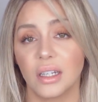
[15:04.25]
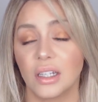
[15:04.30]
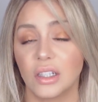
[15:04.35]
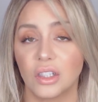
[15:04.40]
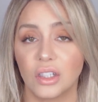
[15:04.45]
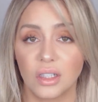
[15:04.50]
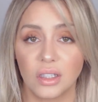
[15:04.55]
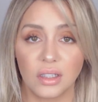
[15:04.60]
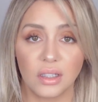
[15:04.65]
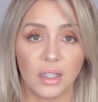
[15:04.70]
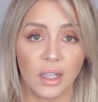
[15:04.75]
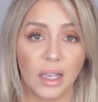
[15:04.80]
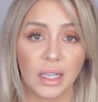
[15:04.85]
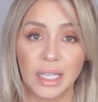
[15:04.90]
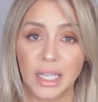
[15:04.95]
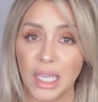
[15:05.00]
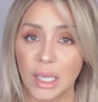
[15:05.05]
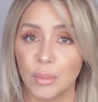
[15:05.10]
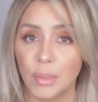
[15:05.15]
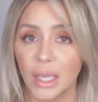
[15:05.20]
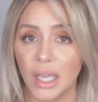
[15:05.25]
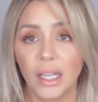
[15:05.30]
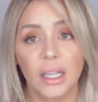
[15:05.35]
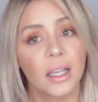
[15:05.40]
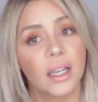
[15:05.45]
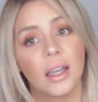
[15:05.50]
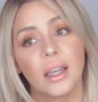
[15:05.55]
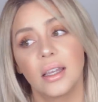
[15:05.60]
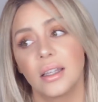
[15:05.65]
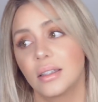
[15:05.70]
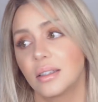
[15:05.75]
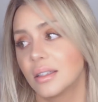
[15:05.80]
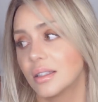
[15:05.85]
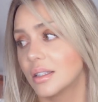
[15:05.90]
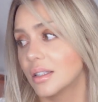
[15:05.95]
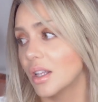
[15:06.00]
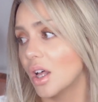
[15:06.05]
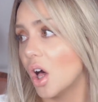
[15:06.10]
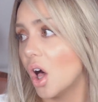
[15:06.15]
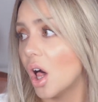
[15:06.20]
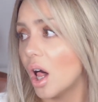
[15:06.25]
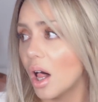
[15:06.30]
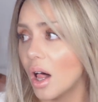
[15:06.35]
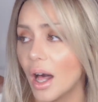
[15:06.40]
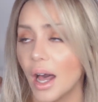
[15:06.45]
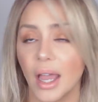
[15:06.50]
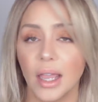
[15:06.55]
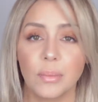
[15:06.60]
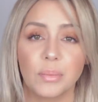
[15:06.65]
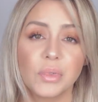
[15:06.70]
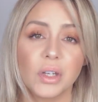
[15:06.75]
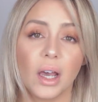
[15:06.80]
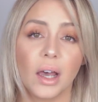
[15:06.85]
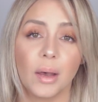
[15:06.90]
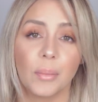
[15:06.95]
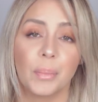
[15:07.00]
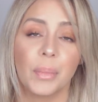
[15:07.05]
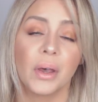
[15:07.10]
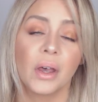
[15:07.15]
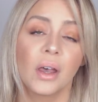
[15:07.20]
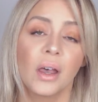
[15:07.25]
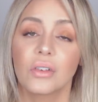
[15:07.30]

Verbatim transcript: it's a gimmick, it's all hyped up.